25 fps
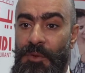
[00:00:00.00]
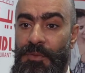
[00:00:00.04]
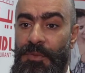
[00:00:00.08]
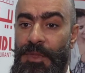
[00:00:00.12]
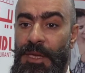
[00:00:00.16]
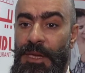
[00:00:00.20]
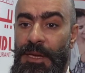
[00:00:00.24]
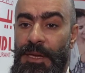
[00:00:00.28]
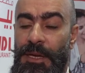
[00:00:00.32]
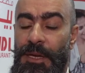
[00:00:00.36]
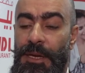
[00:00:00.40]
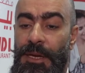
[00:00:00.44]
of
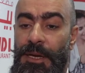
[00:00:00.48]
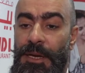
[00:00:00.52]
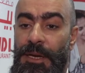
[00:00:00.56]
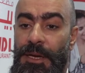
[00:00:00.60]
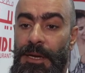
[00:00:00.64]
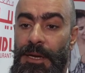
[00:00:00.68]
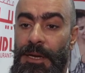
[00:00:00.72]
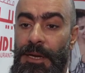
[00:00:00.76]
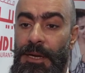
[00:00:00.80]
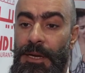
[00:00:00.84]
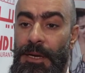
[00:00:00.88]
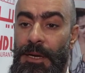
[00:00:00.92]

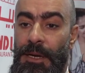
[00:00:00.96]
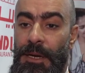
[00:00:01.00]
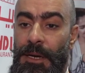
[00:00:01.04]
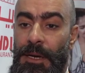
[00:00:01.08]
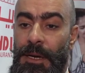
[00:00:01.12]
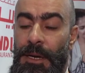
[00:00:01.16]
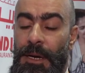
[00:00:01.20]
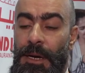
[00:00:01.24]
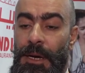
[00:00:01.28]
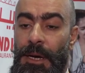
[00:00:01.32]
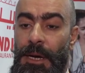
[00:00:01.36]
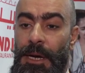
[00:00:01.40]
the
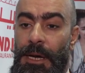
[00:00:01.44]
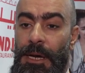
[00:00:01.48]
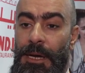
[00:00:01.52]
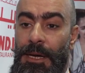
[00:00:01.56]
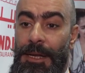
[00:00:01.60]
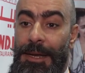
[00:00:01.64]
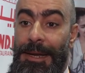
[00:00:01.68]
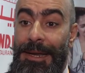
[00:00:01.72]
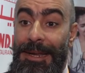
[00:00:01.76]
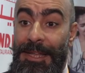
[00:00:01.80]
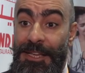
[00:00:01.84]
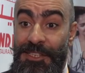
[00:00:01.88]

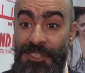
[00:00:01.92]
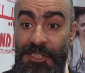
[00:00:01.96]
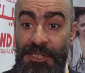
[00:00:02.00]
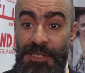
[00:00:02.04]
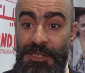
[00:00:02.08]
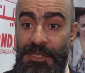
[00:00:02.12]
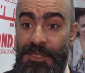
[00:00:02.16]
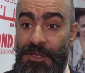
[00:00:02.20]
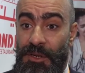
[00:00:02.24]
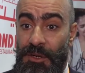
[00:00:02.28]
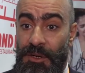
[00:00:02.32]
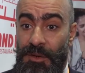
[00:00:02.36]

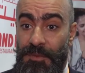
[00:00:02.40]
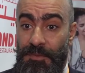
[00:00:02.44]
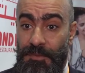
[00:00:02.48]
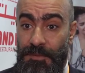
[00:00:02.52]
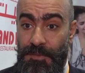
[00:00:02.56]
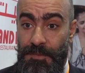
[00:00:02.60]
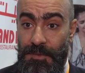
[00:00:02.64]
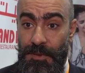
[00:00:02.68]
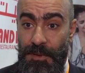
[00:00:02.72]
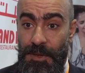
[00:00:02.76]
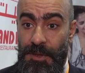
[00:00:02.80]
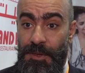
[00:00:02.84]
legends of
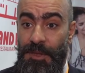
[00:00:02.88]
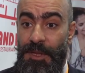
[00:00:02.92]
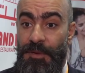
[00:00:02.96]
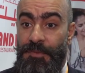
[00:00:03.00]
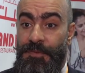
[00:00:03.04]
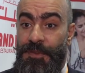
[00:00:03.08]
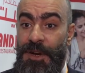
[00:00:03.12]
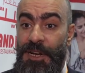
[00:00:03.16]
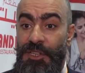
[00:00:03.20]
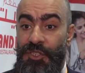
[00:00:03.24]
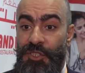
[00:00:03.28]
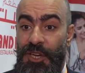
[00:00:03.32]
the
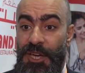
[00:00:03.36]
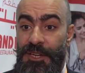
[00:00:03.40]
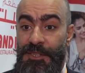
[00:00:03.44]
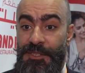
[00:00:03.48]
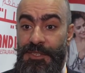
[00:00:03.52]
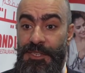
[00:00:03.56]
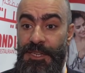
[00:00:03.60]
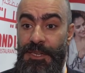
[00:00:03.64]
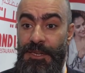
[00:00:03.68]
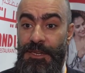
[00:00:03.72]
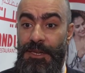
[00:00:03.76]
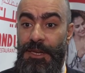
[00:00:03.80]

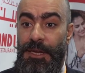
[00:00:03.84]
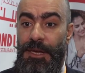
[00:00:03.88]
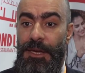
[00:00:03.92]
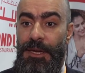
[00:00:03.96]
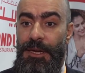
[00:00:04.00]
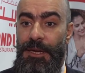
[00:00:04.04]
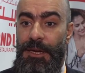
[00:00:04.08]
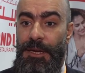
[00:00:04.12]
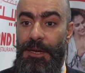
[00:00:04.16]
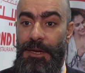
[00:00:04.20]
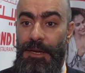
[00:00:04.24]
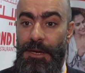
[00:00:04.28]
franchisee
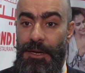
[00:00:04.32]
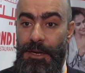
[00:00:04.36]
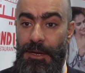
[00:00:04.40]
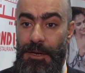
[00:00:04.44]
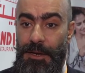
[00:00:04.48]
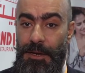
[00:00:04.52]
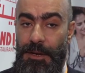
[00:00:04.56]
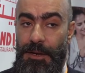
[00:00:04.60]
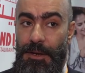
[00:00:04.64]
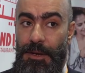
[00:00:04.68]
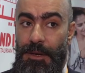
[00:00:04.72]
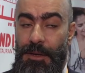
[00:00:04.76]

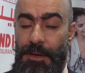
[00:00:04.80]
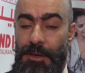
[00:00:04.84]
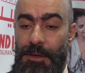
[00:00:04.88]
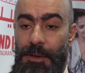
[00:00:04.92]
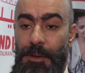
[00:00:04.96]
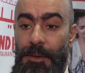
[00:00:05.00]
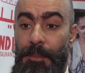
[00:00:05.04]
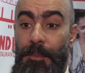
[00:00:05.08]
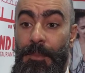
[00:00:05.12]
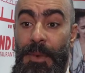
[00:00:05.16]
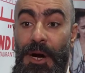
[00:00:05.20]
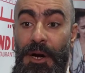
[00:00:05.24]

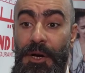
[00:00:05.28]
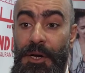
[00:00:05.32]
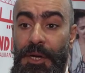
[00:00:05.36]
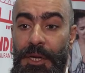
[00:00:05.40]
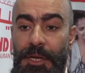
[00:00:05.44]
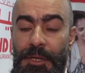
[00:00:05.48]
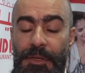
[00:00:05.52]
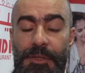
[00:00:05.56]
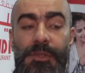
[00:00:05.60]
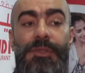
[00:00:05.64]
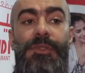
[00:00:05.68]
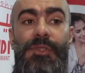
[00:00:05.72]

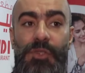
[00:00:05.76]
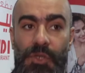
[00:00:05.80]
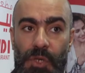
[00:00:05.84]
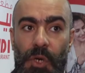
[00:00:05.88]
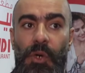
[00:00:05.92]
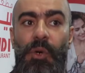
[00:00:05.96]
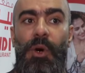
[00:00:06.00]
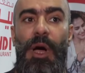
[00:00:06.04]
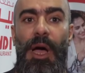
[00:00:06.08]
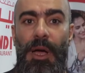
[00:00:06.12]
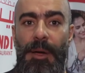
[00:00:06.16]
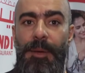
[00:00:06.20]
market.
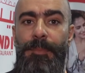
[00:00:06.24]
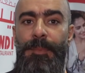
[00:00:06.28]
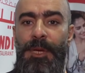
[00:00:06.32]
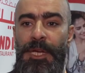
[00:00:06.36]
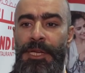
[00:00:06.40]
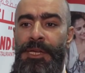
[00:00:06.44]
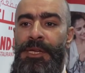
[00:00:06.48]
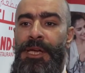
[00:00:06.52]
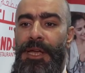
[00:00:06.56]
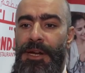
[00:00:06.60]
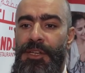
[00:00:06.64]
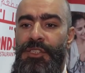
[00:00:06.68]
So I'm
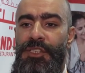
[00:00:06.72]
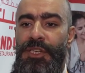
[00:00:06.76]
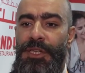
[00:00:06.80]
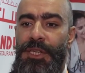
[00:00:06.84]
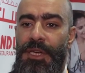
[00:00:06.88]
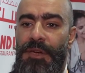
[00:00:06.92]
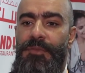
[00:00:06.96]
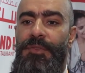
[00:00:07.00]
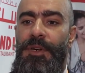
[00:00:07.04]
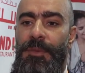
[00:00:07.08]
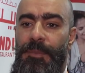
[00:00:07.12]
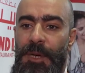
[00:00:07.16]
encouraging
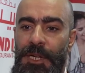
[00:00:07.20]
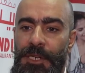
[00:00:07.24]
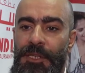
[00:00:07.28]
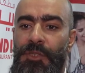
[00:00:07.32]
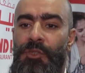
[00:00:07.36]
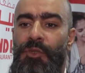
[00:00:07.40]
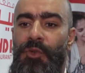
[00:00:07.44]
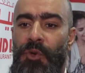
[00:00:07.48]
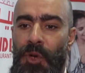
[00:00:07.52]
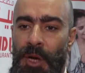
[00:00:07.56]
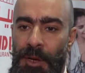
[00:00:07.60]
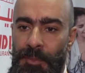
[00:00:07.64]
everybody
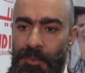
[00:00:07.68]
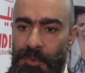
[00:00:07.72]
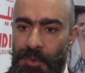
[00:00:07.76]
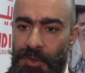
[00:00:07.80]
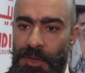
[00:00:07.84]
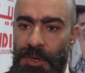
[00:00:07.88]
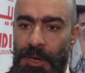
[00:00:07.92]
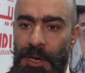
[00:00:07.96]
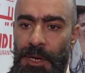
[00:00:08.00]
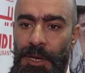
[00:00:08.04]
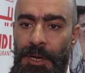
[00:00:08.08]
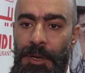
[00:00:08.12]
to come to
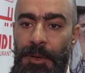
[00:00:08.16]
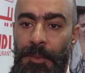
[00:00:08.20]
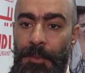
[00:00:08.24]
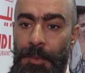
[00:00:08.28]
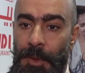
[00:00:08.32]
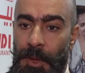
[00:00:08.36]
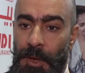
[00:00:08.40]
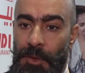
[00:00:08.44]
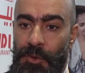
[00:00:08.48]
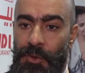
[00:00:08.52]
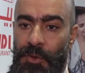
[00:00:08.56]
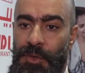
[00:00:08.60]

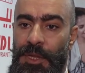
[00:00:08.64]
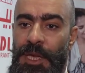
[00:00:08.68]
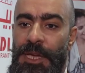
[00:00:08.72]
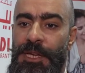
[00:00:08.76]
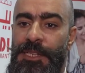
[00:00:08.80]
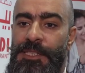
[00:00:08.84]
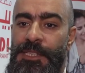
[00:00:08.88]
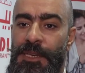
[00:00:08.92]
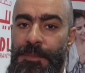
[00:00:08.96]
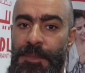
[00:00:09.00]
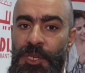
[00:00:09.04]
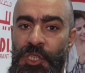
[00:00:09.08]
the
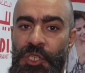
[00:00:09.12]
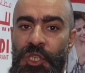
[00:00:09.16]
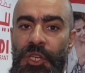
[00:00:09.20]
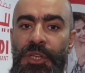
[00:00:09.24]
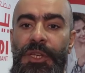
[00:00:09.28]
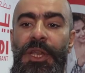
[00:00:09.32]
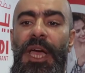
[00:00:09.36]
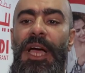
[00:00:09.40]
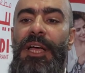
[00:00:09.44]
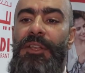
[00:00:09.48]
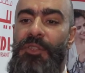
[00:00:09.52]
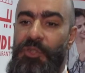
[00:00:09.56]

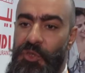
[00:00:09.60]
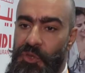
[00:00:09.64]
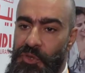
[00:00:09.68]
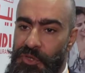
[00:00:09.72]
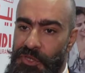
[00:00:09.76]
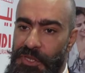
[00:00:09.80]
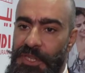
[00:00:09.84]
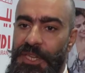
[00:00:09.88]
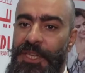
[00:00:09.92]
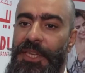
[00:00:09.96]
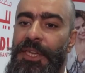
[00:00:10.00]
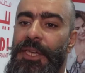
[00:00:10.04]
exhibition and to
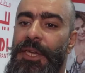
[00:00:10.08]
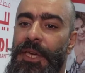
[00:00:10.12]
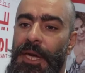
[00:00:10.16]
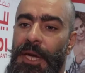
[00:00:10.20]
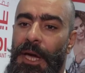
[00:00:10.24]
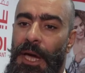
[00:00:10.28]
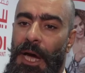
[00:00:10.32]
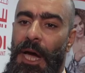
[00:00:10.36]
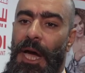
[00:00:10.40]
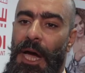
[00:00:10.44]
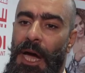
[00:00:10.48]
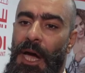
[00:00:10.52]
see
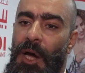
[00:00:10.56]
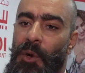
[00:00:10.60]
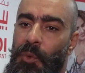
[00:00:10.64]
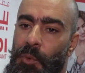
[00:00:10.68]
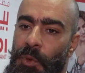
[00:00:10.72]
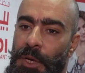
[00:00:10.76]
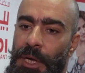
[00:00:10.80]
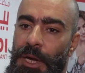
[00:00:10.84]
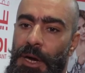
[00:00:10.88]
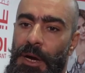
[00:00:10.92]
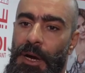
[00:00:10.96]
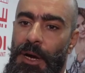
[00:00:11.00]
how
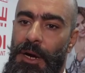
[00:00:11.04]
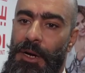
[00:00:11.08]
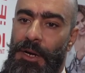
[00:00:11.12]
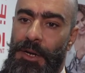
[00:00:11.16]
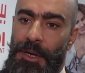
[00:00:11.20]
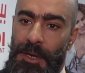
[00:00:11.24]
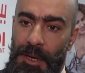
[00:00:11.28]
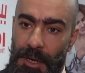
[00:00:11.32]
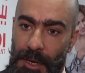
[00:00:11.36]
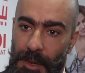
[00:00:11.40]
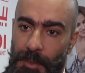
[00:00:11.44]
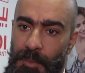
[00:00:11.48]
we
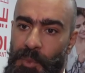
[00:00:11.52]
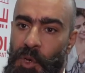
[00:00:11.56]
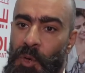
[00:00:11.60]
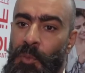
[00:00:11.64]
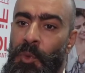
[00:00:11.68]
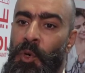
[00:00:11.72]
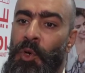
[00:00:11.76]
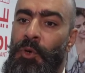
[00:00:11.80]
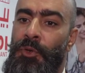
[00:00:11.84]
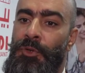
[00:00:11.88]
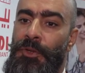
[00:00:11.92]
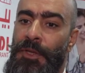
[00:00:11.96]
are
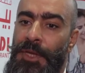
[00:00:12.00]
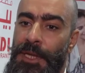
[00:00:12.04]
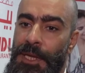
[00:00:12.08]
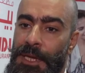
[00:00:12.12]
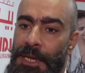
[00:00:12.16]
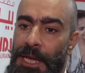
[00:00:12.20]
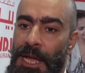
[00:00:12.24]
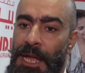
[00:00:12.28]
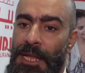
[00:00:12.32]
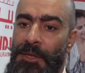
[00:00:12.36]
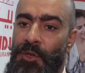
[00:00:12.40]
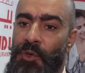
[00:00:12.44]

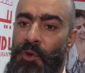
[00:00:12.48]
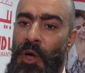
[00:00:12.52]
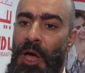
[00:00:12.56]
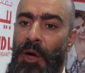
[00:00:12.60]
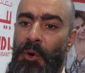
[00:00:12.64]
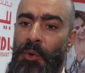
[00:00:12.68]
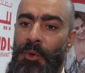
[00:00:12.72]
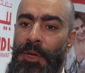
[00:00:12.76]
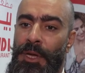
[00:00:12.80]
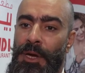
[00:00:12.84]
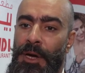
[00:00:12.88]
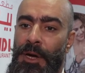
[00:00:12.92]
promoting and how
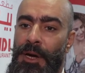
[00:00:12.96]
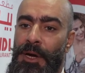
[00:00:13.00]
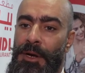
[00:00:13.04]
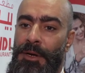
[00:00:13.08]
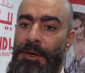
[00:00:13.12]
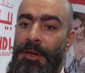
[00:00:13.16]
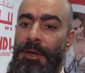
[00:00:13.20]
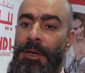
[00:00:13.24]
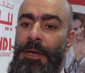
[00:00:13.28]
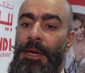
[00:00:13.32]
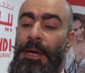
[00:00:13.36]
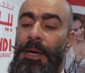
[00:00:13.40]
we are